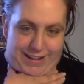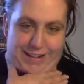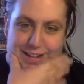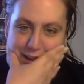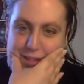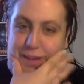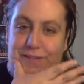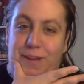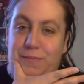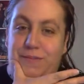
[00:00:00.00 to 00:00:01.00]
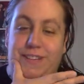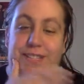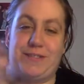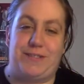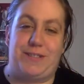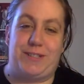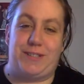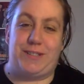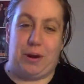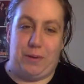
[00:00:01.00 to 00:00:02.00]
god. I love that movie
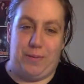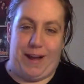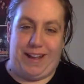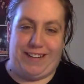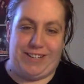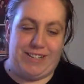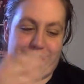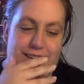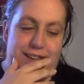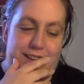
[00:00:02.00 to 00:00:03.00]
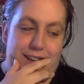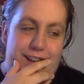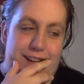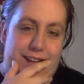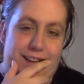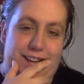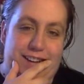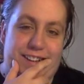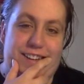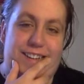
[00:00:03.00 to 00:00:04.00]
so much.
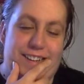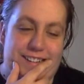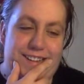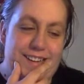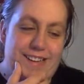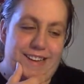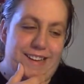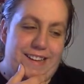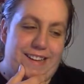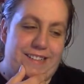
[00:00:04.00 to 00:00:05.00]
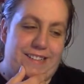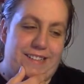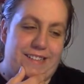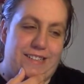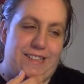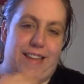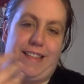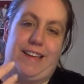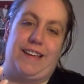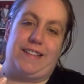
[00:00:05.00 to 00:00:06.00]
Uh, it's just, I
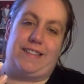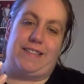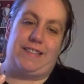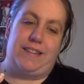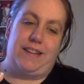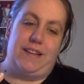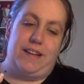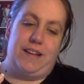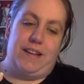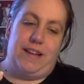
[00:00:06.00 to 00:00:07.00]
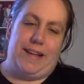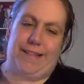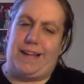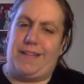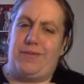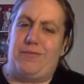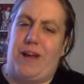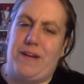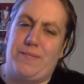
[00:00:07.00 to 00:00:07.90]
think it's got the right